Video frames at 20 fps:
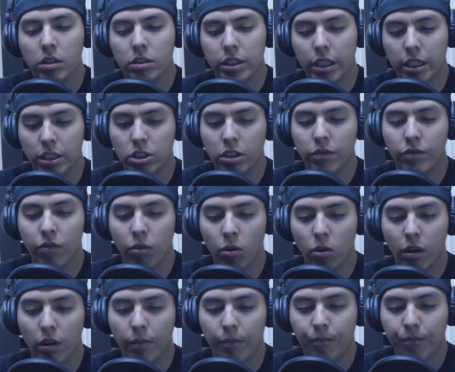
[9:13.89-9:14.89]
Section
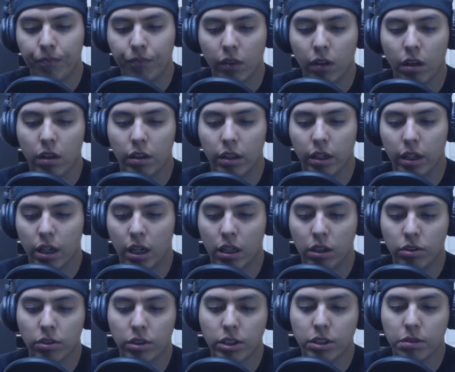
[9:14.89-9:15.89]
4. The
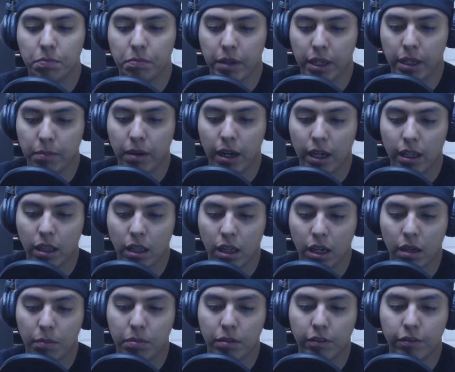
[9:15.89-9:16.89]
Congress may by
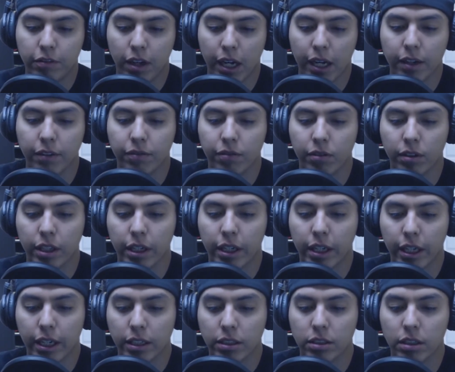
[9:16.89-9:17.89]
law provide for the
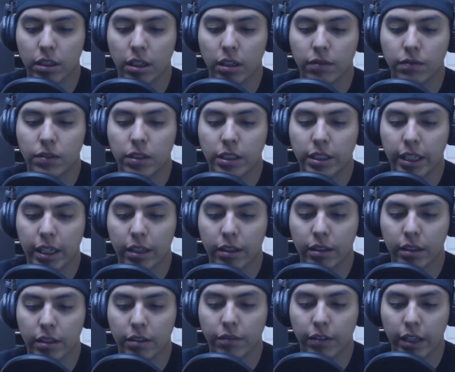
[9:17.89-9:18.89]
case of the
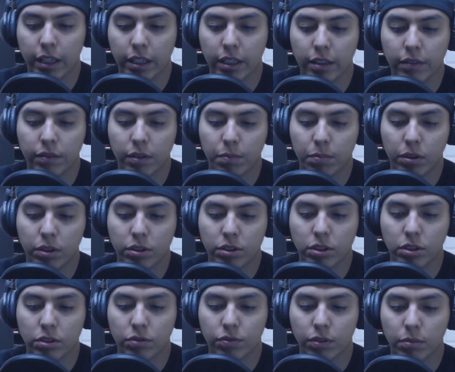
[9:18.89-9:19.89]
death of any of the
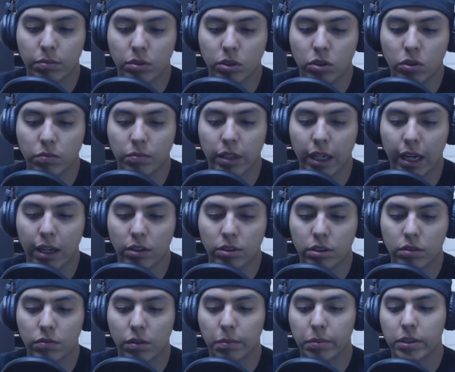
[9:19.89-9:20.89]
persons from whom the
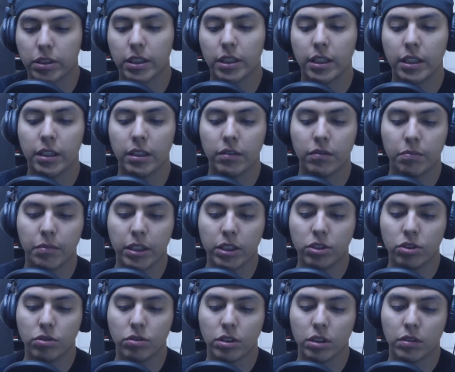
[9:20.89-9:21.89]
House of Representatives may
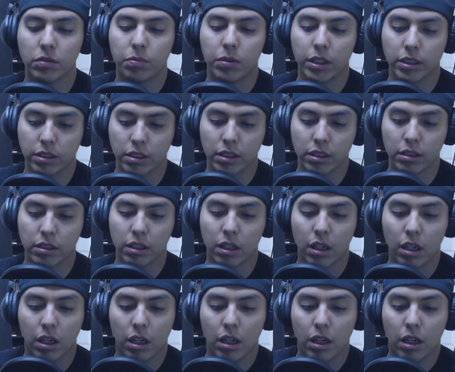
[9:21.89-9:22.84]
choose a President,